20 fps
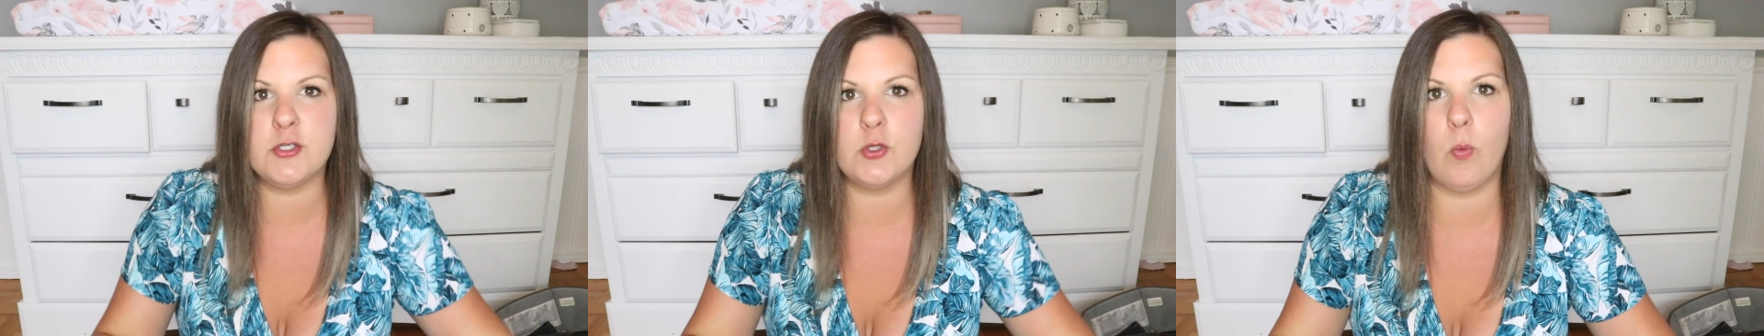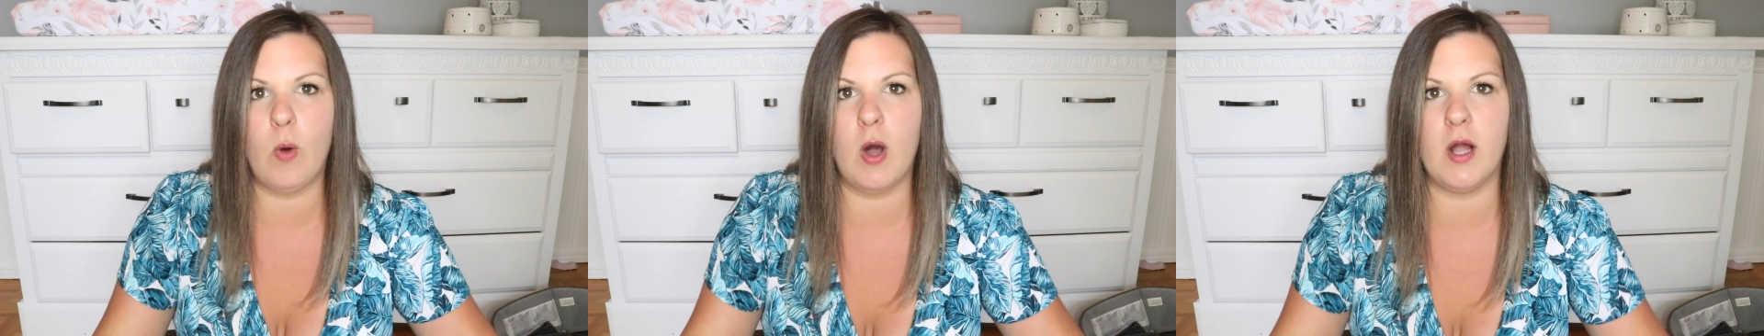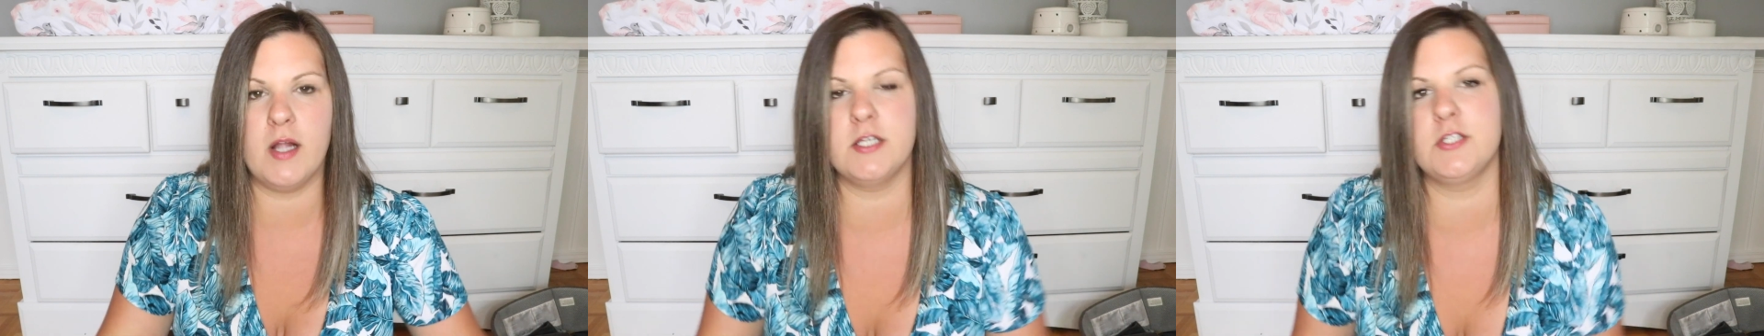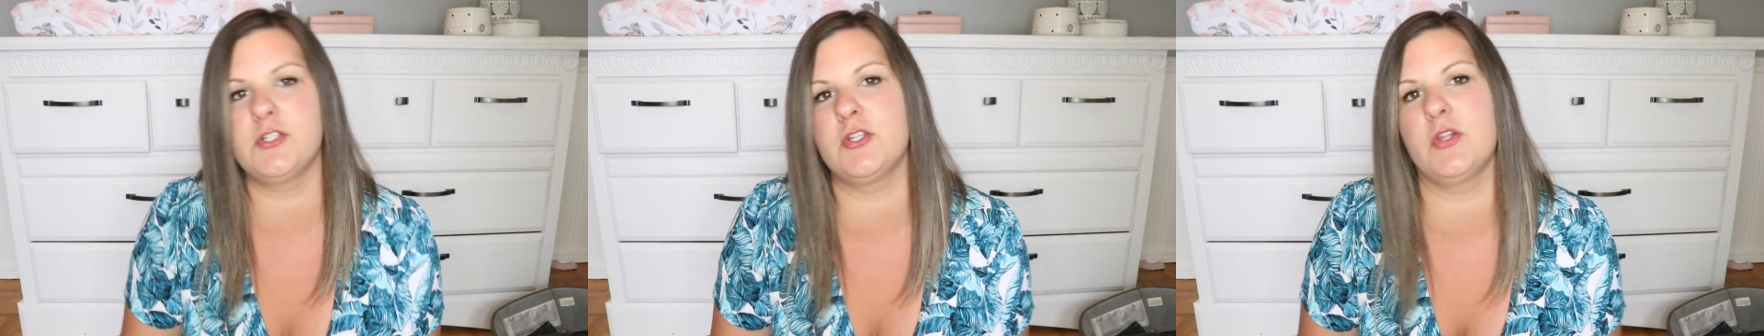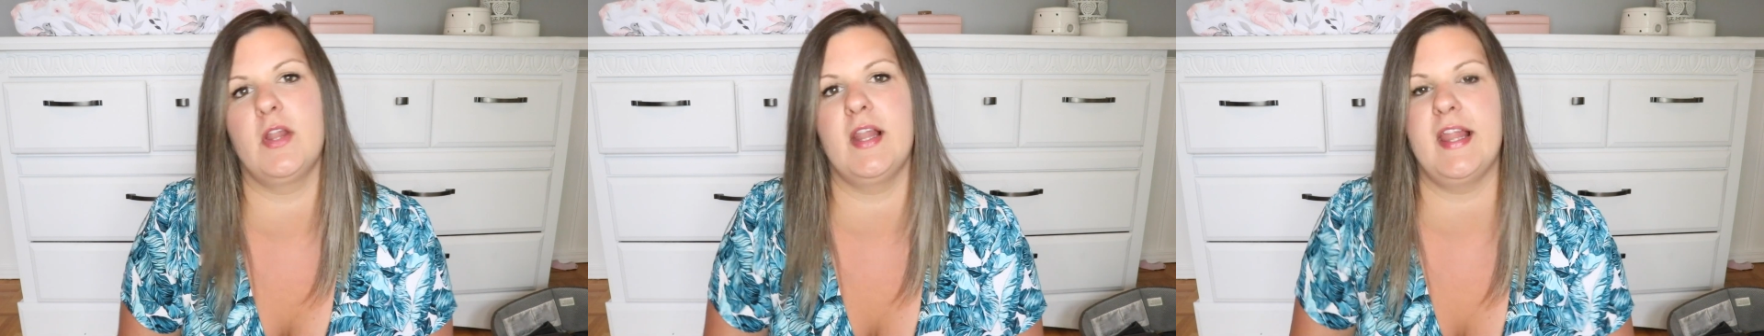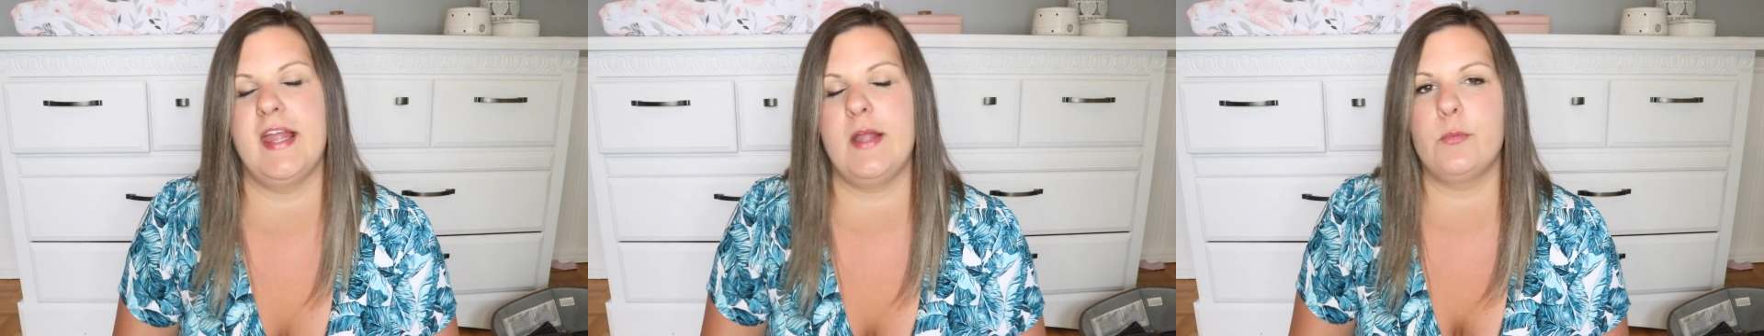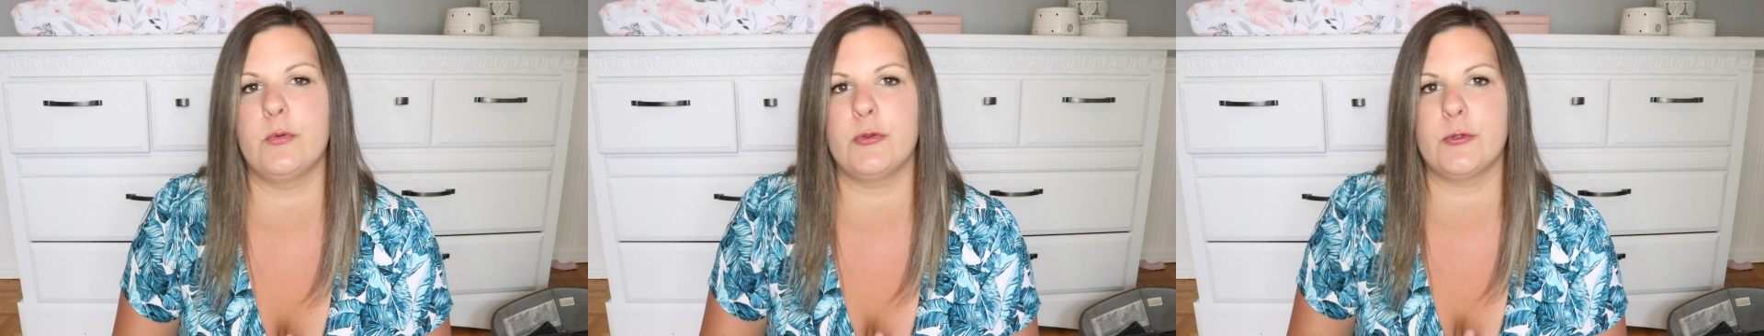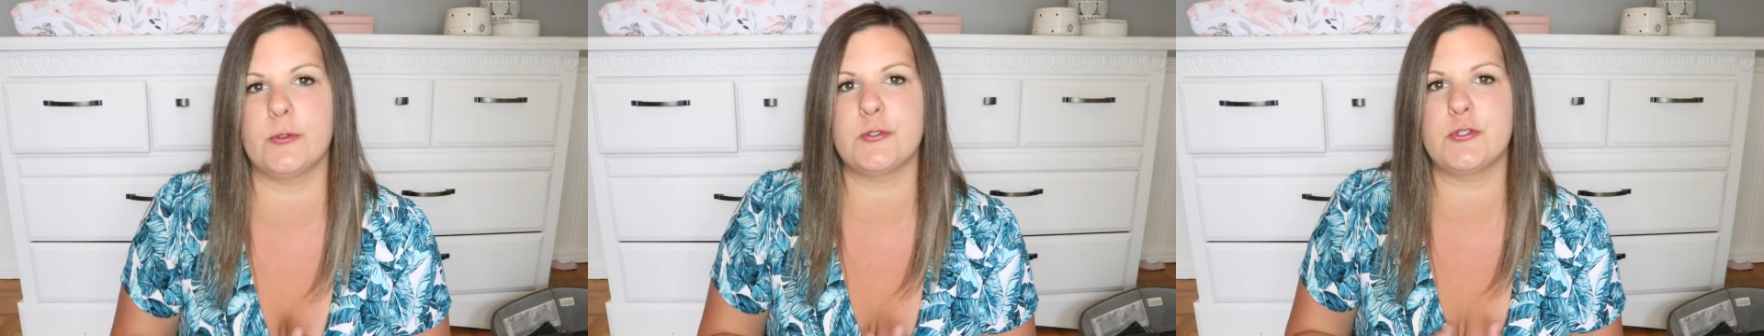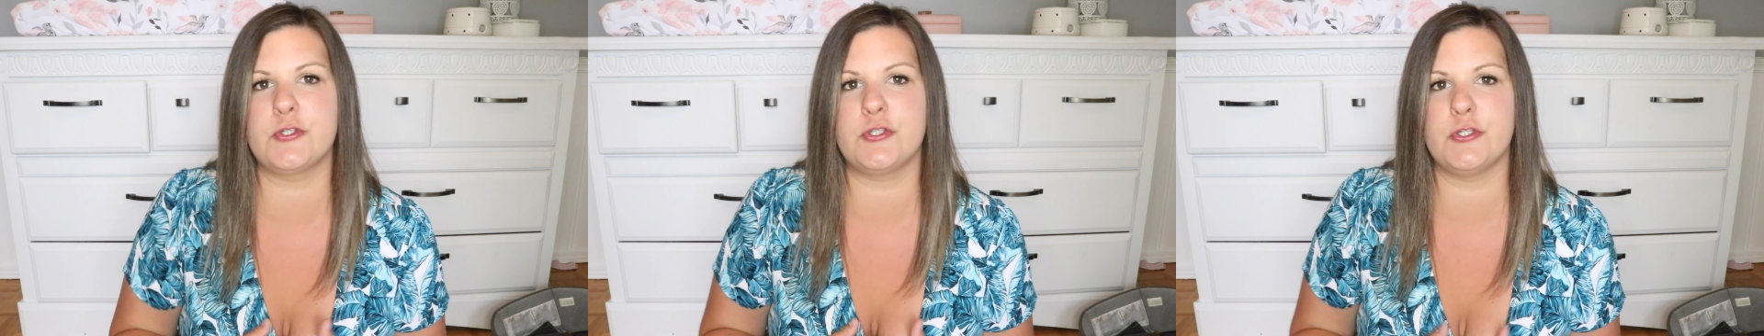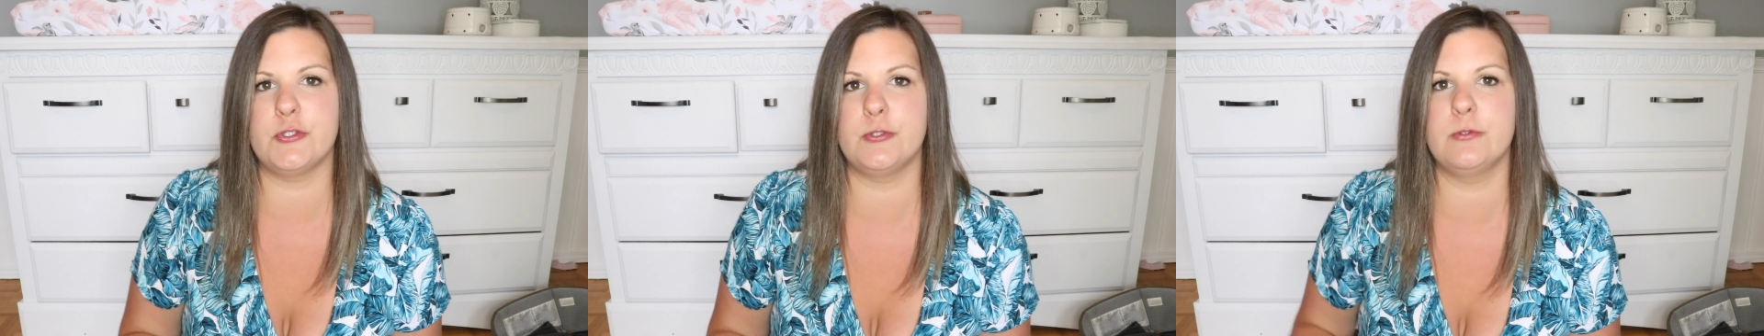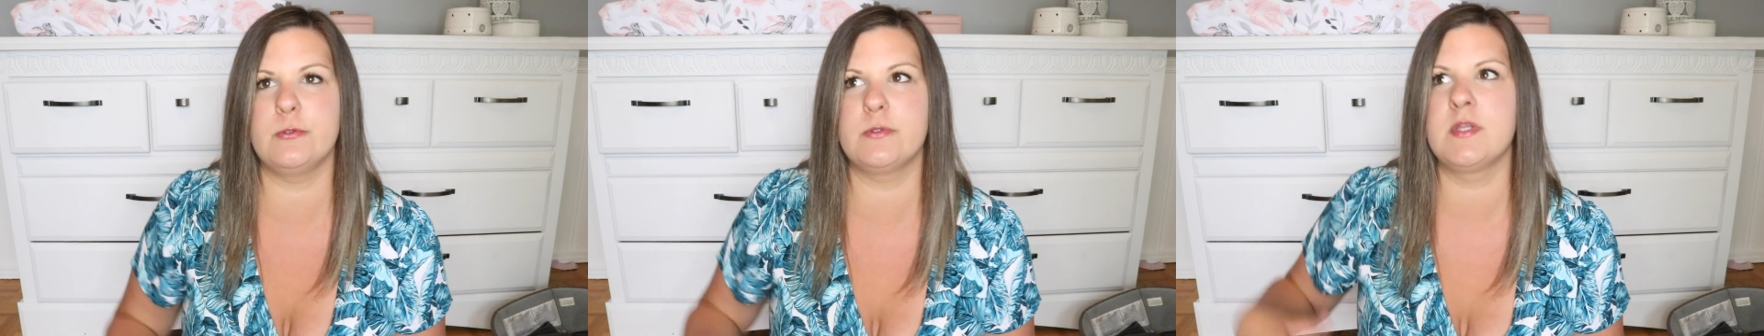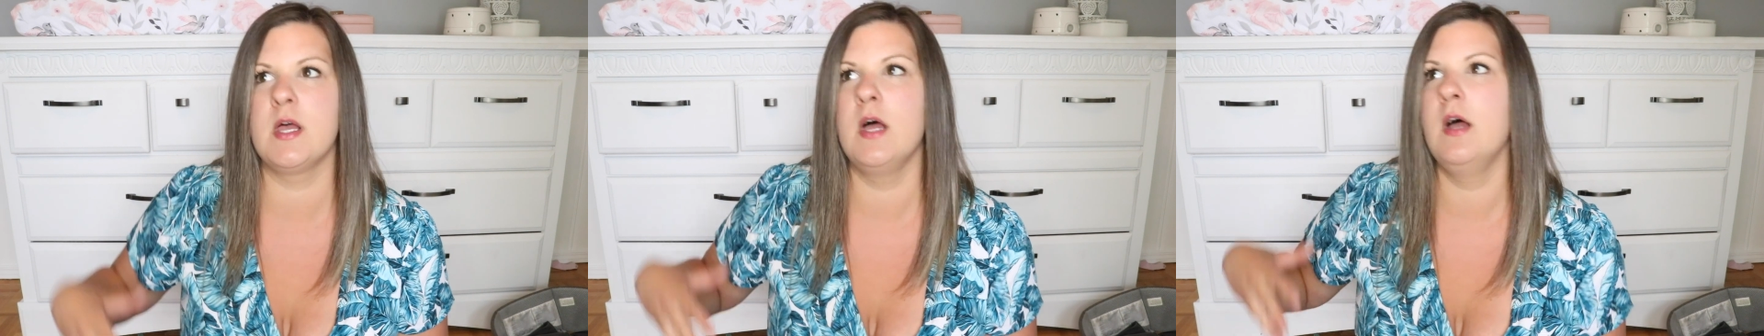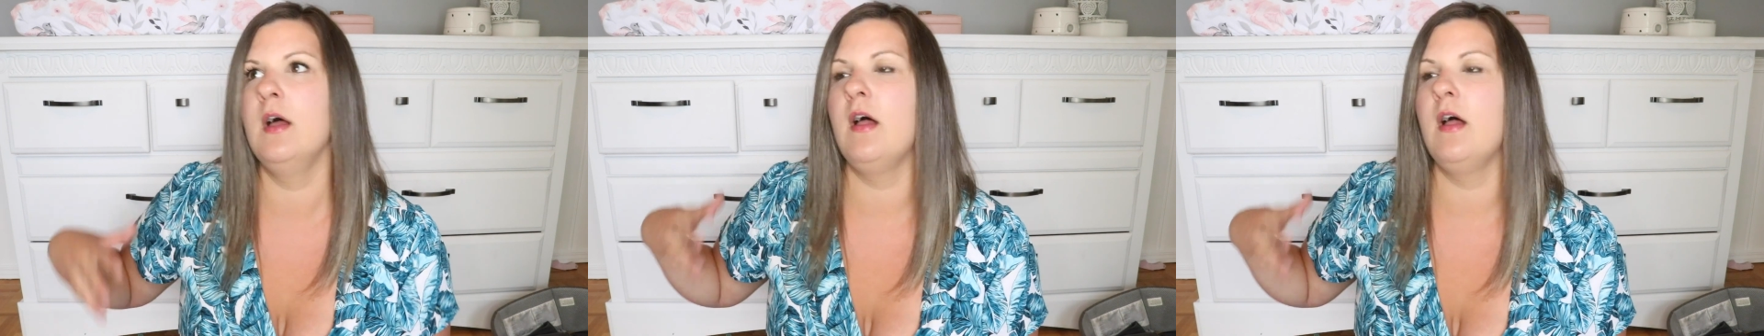to walk into the lake with their shoes,